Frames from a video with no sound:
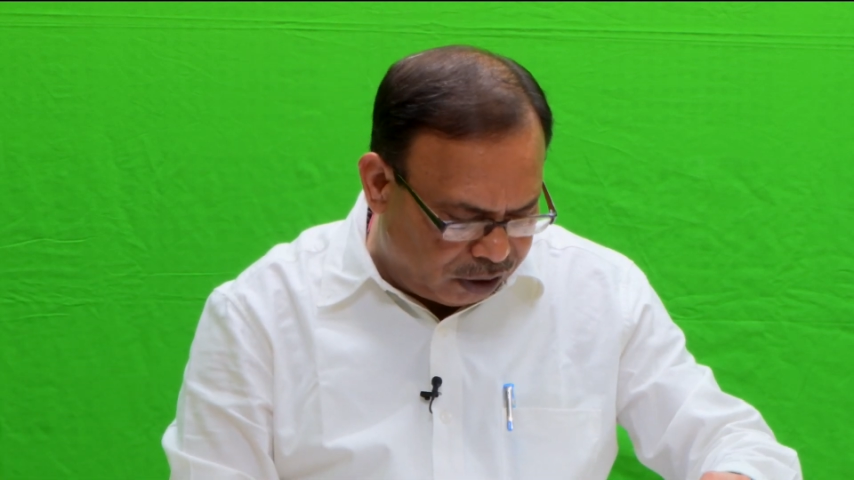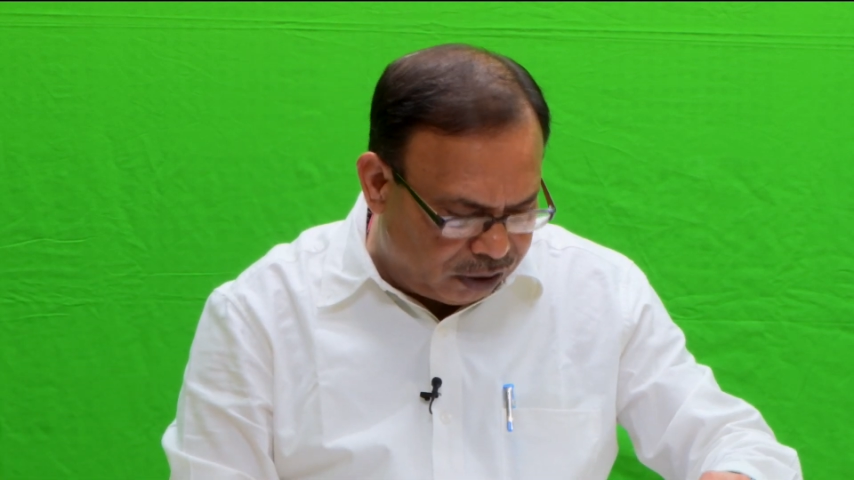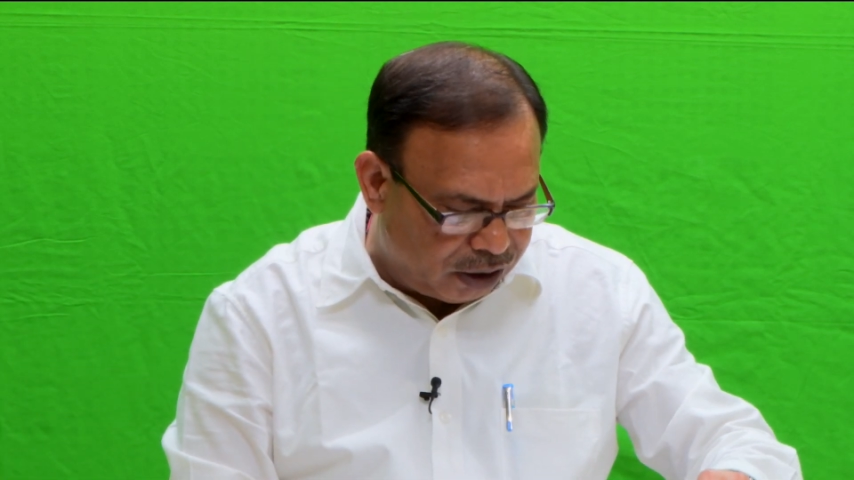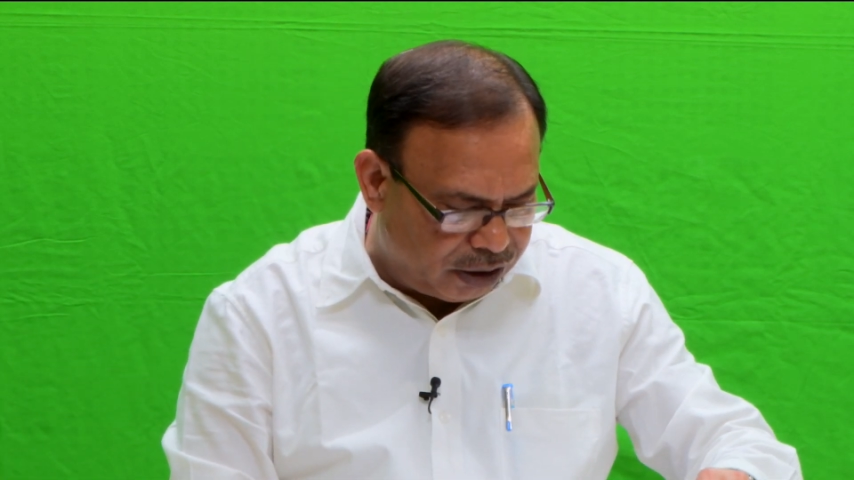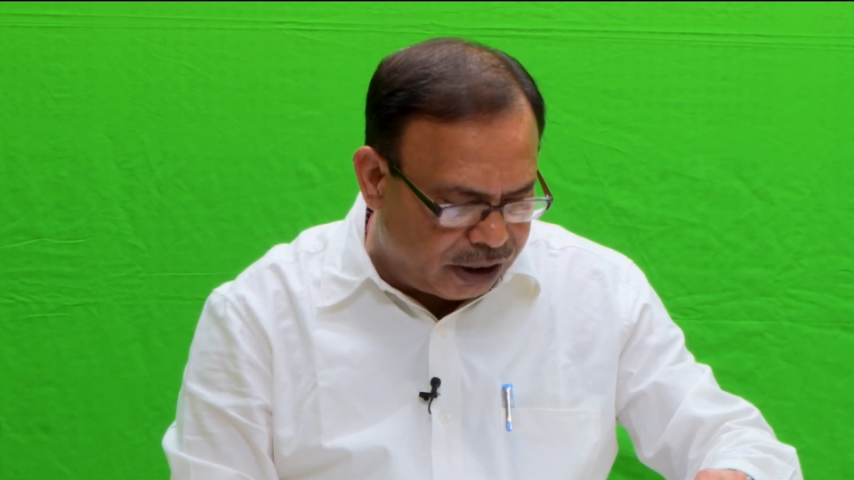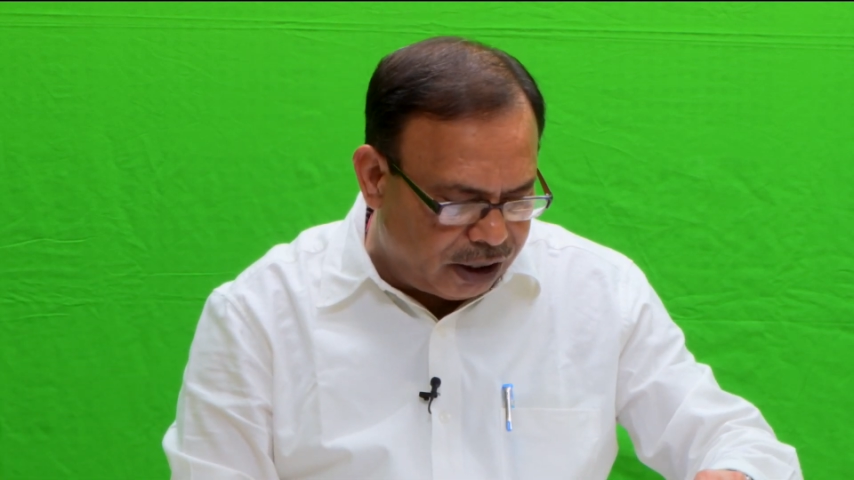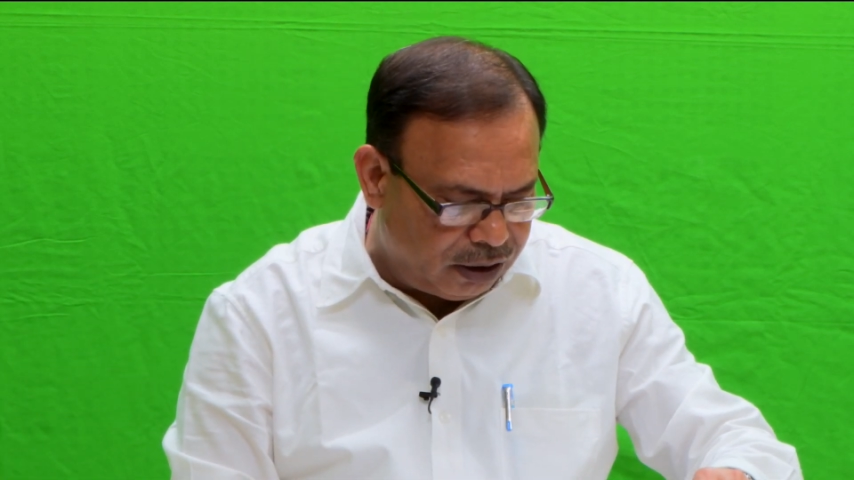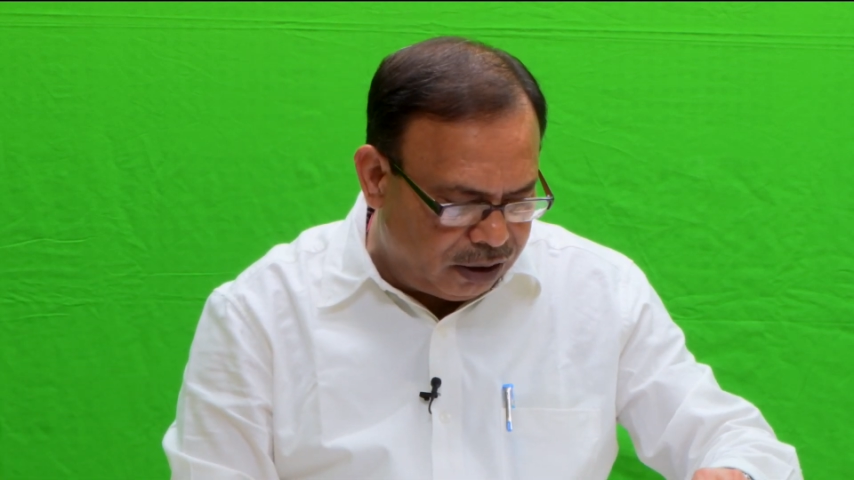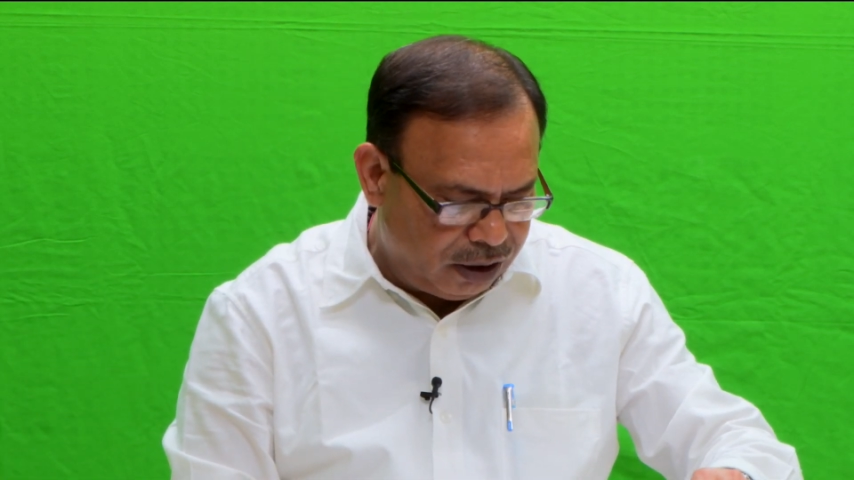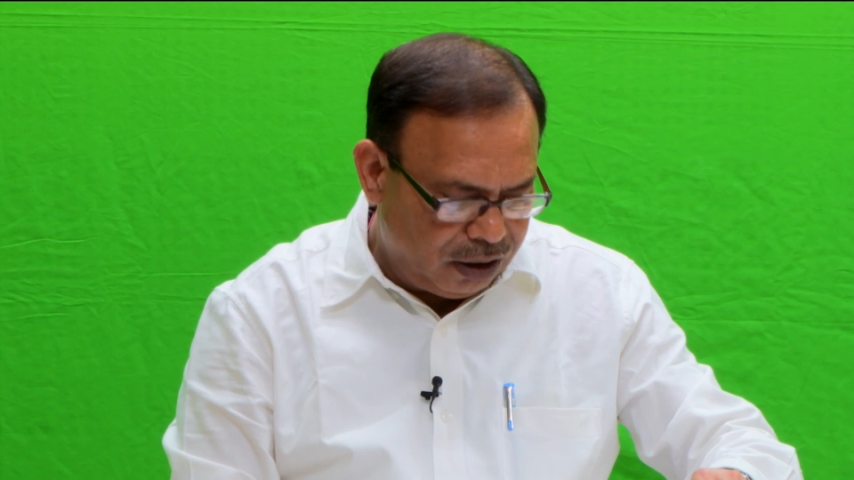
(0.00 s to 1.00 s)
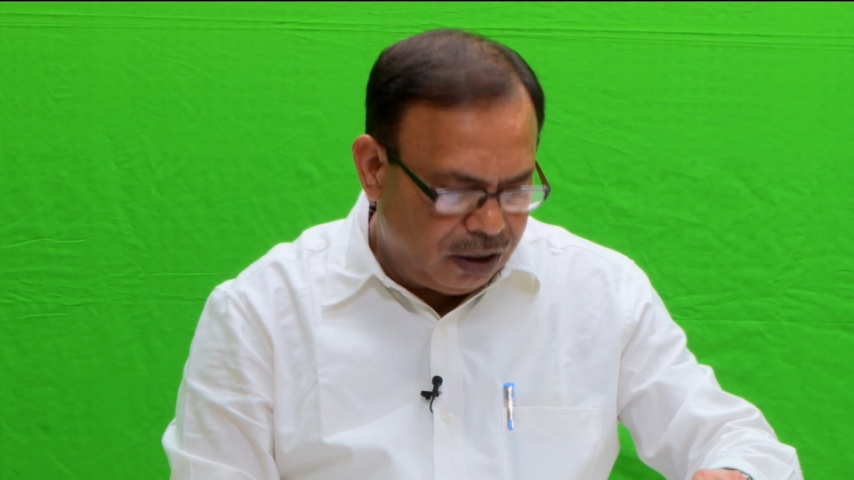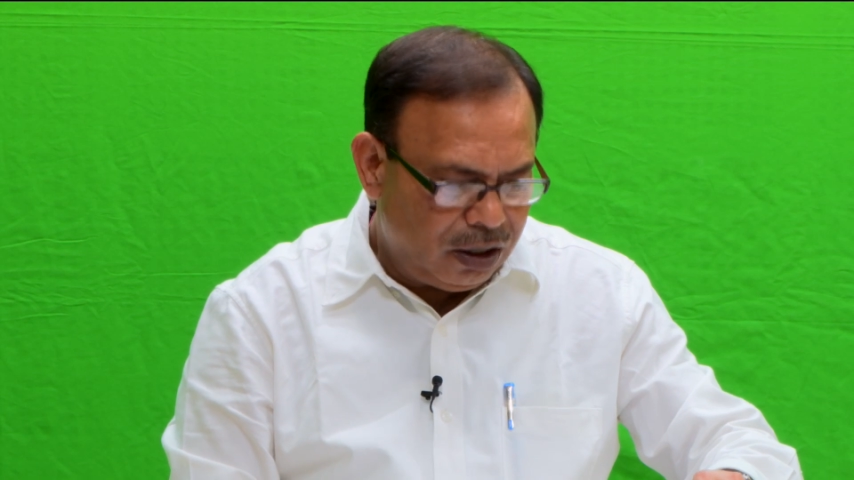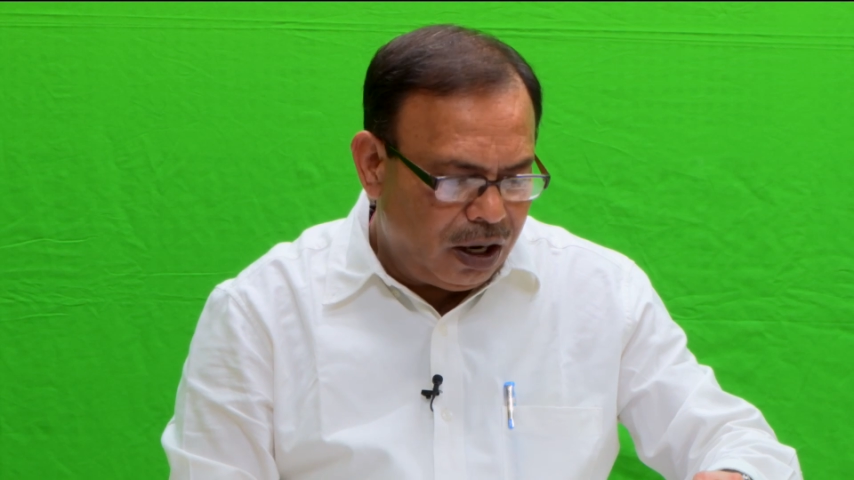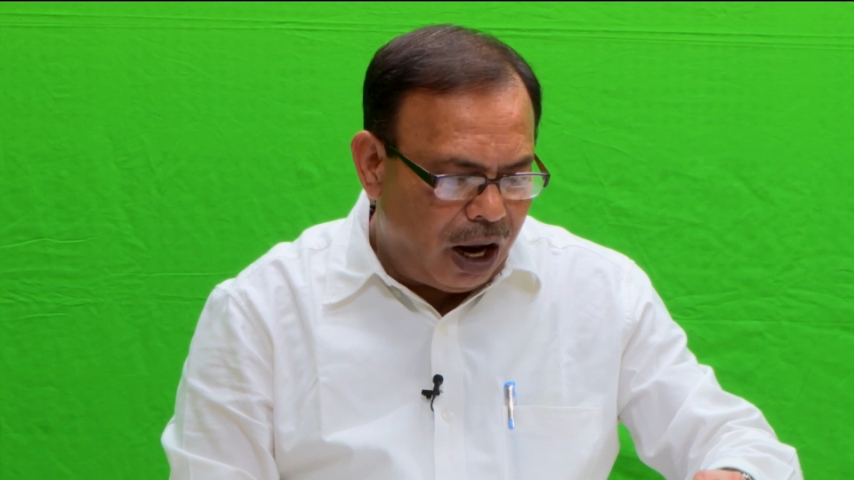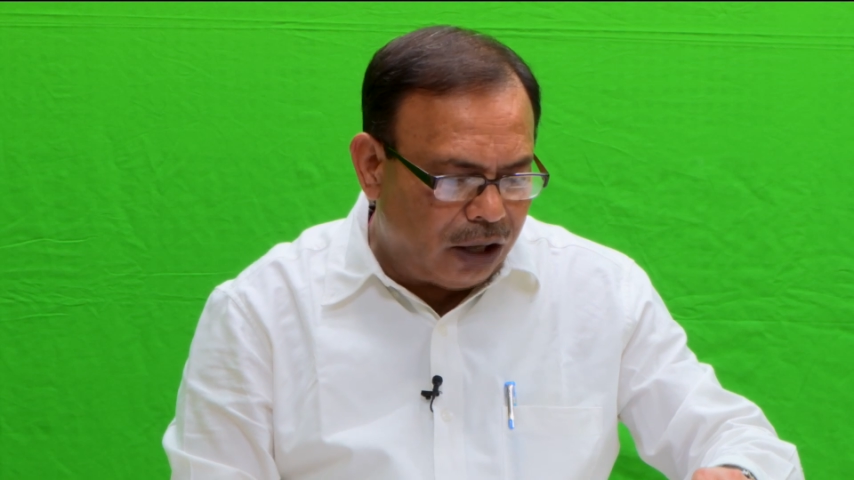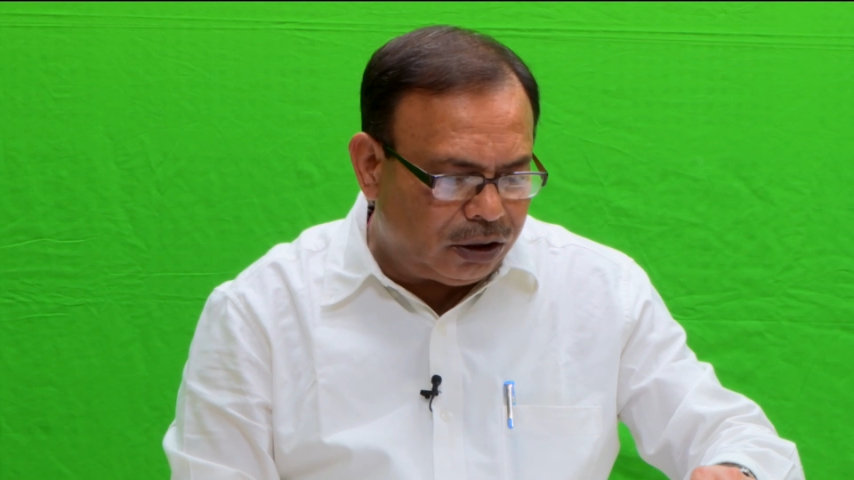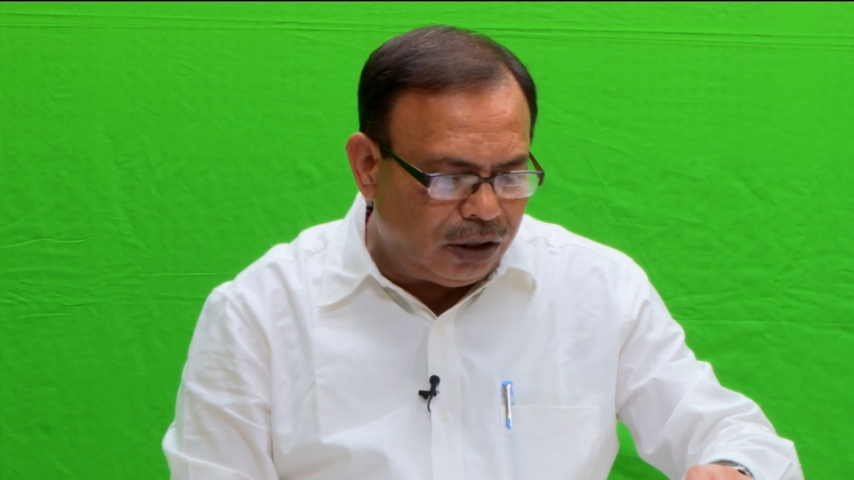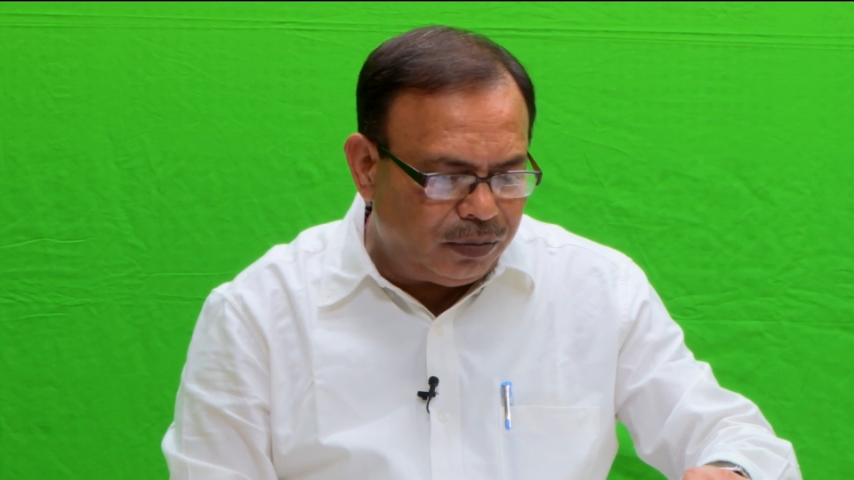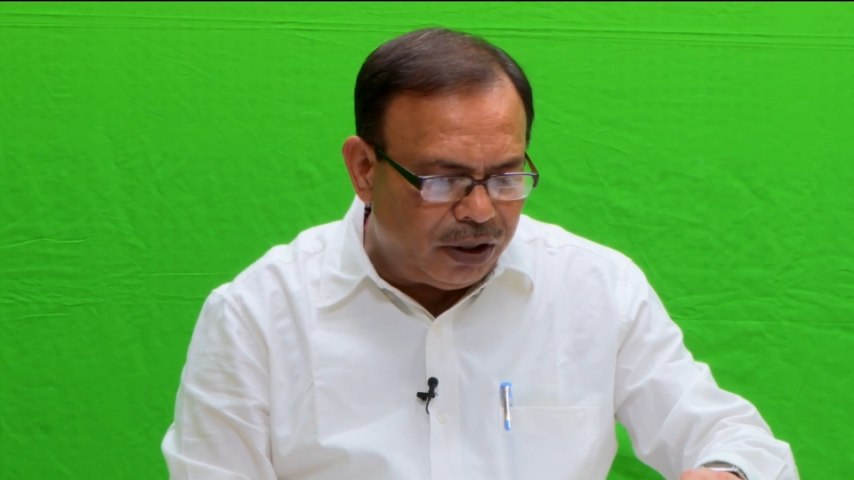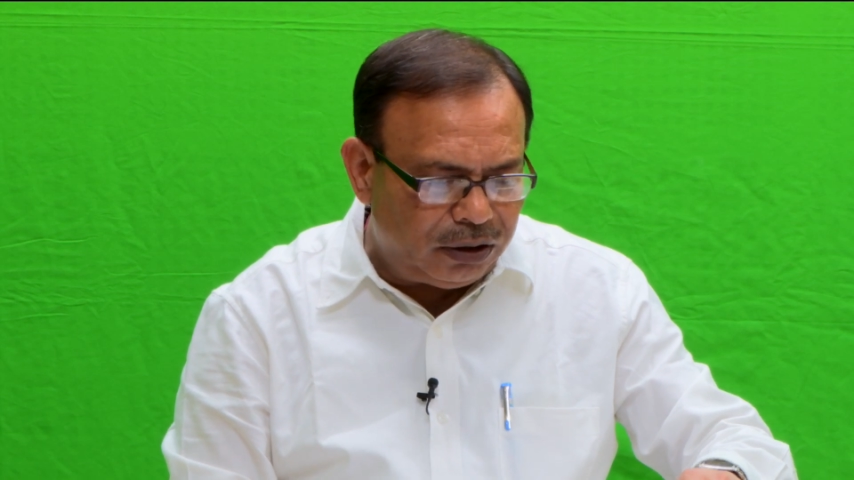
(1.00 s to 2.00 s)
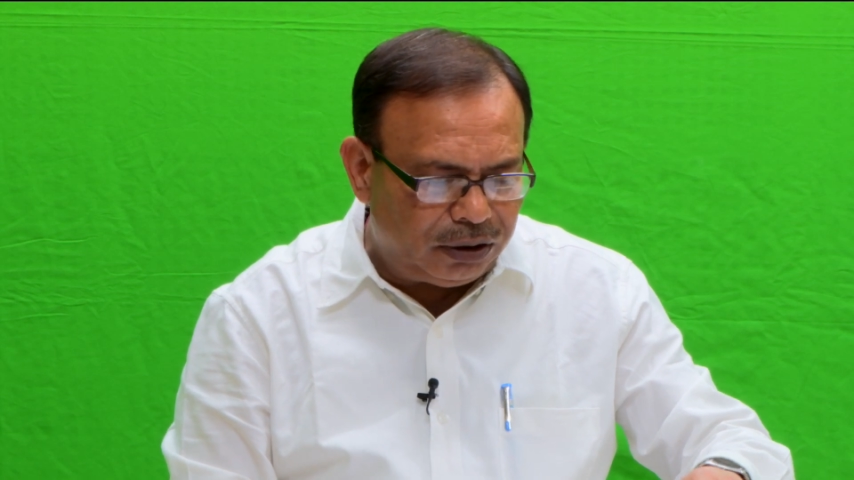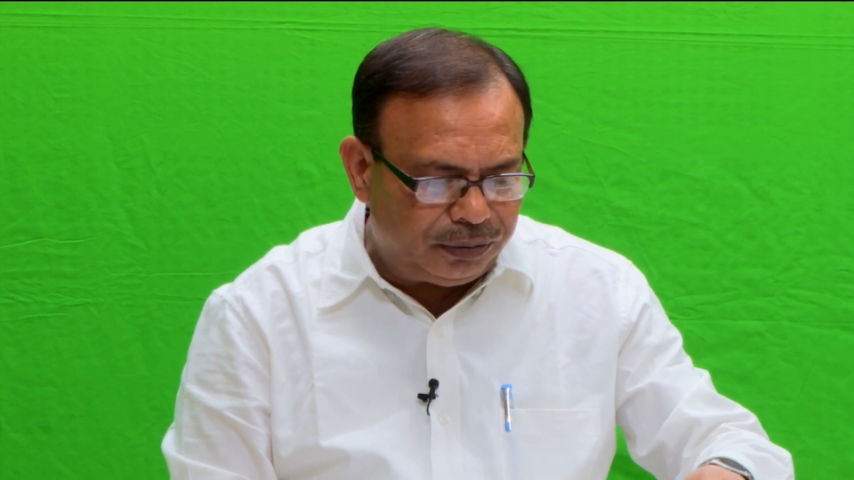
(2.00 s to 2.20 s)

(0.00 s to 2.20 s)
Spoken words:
on the second assignment?